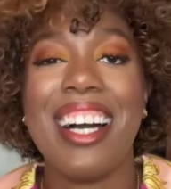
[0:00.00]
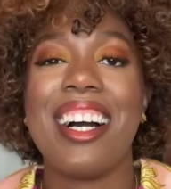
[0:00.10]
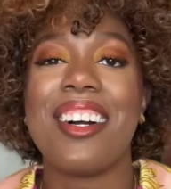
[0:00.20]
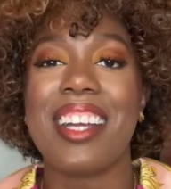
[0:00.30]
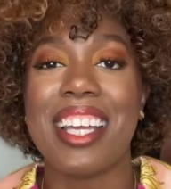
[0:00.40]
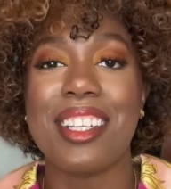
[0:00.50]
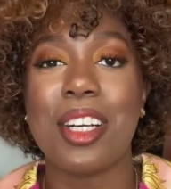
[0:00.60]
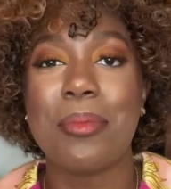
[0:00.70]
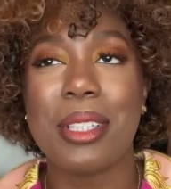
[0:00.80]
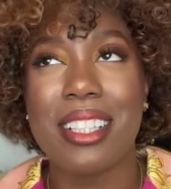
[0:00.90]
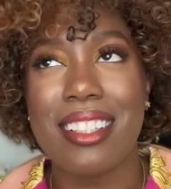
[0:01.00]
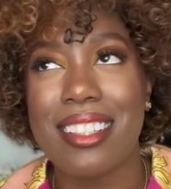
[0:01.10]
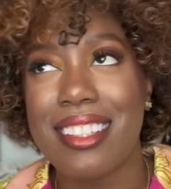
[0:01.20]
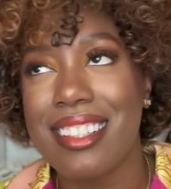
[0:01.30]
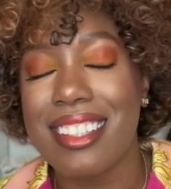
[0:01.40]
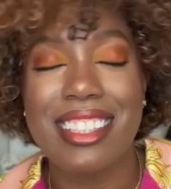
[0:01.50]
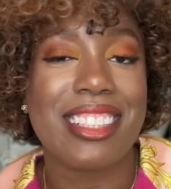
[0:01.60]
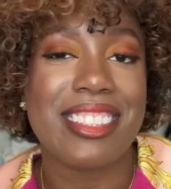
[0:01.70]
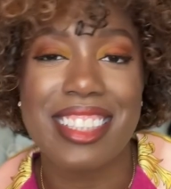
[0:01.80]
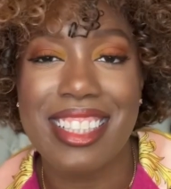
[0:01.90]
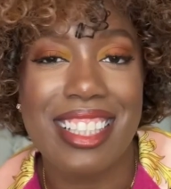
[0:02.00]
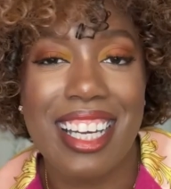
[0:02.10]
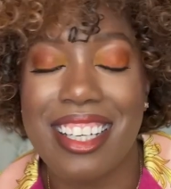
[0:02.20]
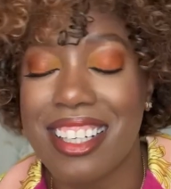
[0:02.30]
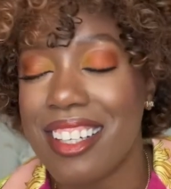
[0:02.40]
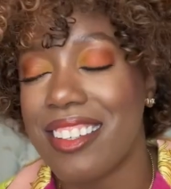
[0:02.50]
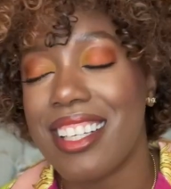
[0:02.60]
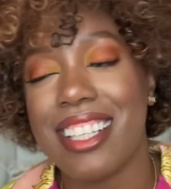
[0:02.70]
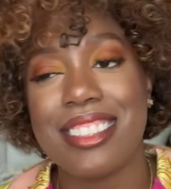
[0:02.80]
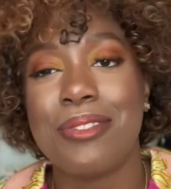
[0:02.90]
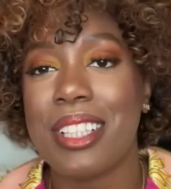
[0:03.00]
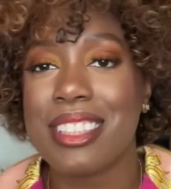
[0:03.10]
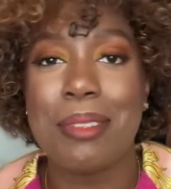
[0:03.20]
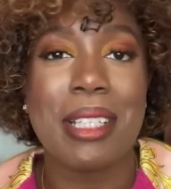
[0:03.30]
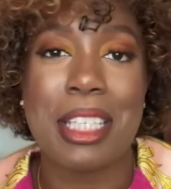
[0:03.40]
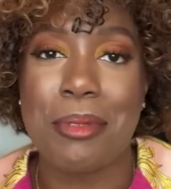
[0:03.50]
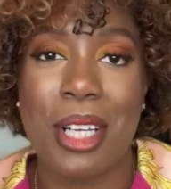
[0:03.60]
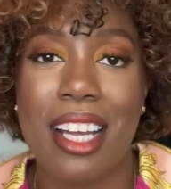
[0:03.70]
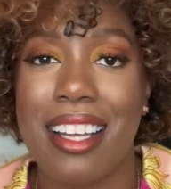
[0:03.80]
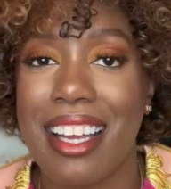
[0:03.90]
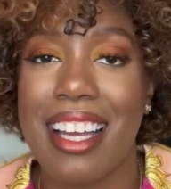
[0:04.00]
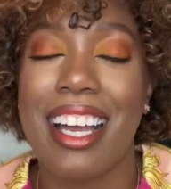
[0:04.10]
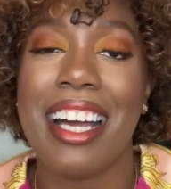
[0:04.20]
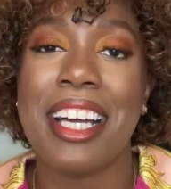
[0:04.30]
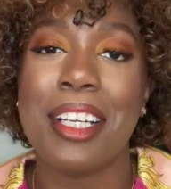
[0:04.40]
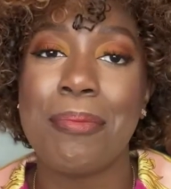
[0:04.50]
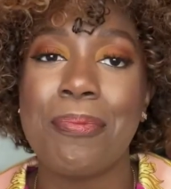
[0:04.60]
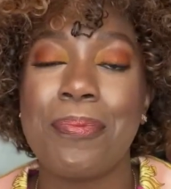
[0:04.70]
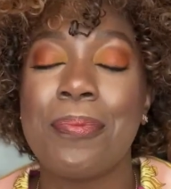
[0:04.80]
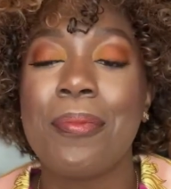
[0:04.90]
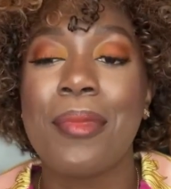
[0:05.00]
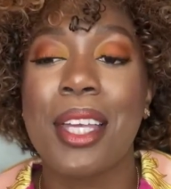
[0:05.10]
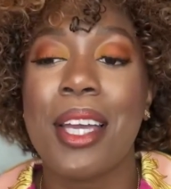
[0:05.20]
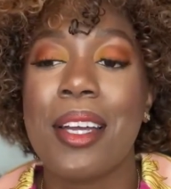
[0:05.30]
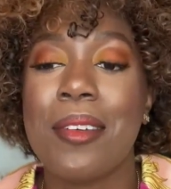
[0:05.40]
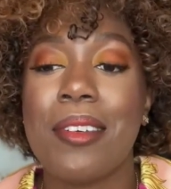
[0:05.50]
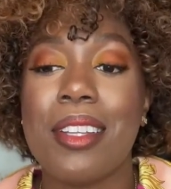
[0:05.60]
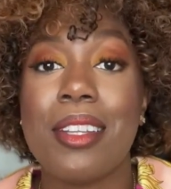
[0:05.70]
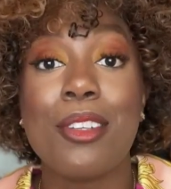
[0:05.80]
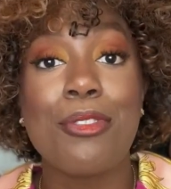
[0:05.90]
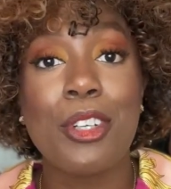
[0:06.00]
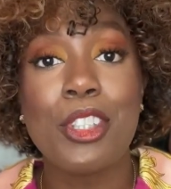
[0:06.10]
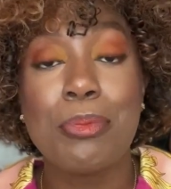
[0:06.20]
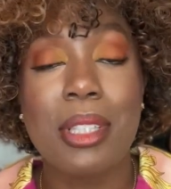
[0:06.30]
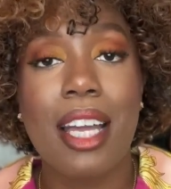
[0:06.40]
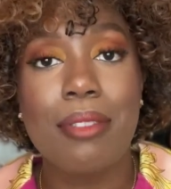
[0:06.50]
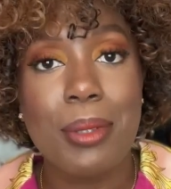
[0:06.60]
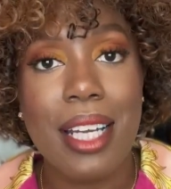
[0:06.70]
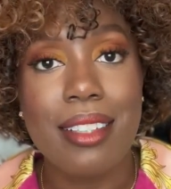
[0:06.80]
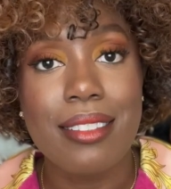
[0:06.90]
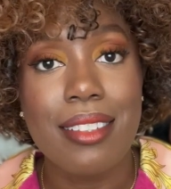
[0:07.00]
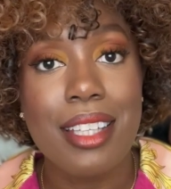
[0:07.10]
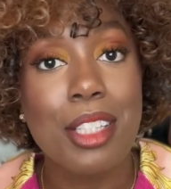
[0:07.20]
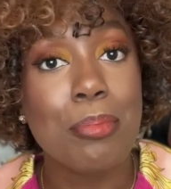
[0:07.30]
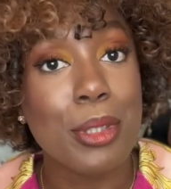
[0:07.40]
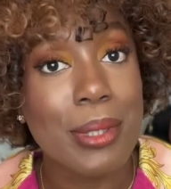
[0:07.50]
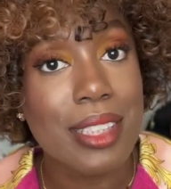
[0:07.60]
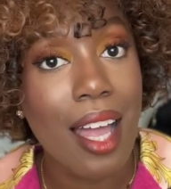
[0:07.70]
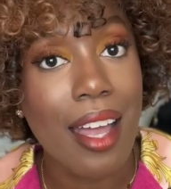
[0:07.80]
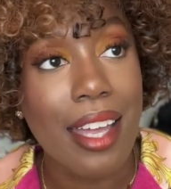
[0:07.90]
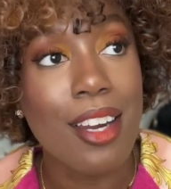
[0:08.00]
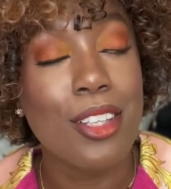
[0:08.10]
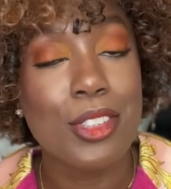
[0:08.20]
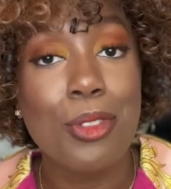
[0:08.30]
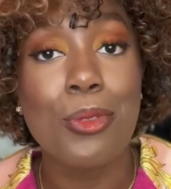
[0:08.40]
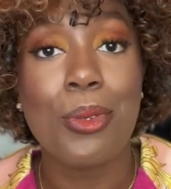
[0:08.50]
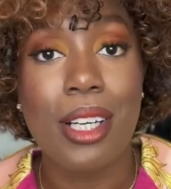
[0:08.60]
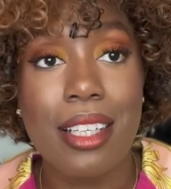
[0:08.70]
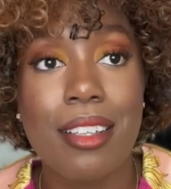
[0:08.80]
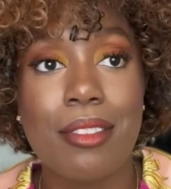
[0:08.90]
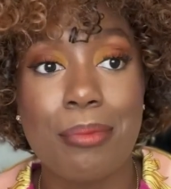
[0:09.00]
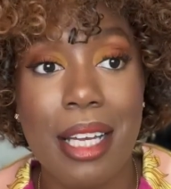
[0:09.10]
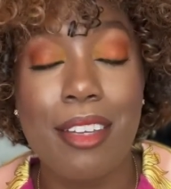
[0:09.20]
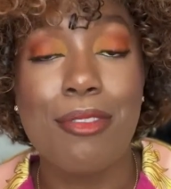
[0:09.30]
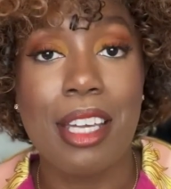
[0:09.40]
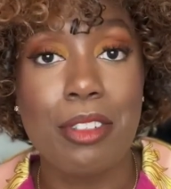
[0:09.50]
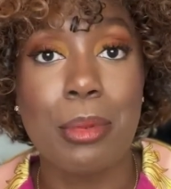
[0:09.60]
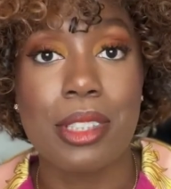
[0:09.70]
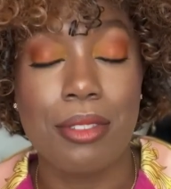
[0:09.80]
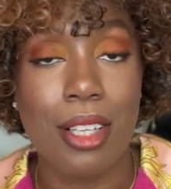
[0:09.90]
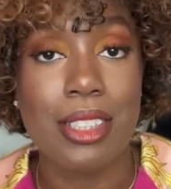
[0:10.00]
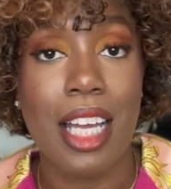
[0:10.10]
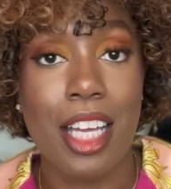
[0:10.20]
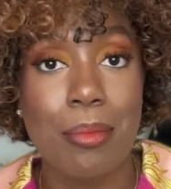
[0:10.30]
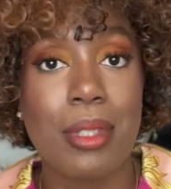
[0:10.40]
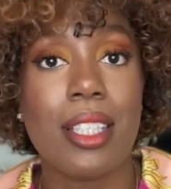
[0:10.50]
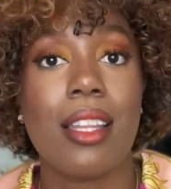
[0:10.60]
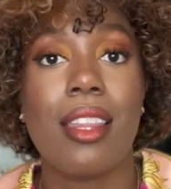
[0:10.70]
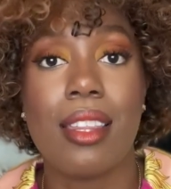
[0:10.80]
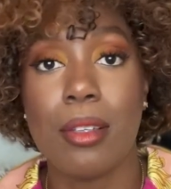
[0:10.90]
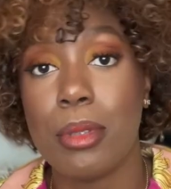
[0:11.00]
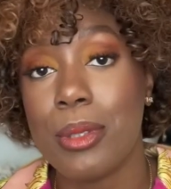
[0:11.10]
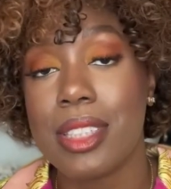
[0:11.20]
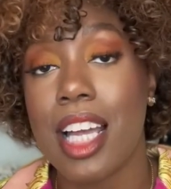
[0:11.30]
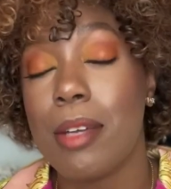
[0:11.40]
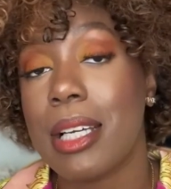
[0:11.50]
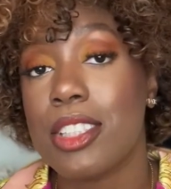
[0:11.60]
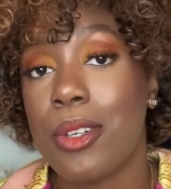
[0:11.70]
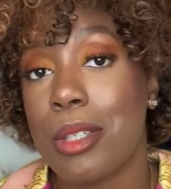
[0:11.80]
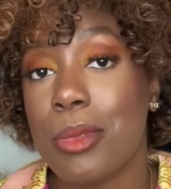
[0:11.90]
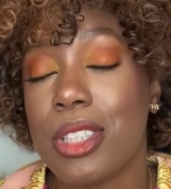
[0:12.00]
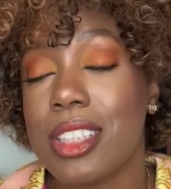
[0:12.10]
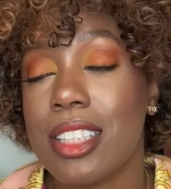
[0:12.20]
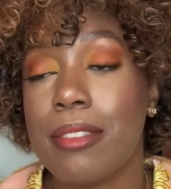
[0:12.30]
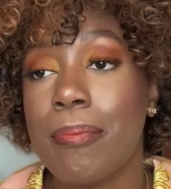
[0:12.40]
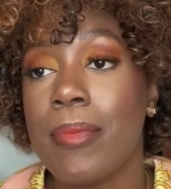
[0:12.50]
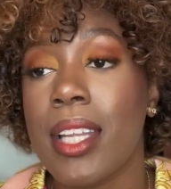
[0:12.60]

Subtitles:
Okay, number 13. I don't know. Somebody keep track. The first book I ever read, The Bluest Eye, and also one of my favorite books of all time, The Bluest Eye by Toni Morrison.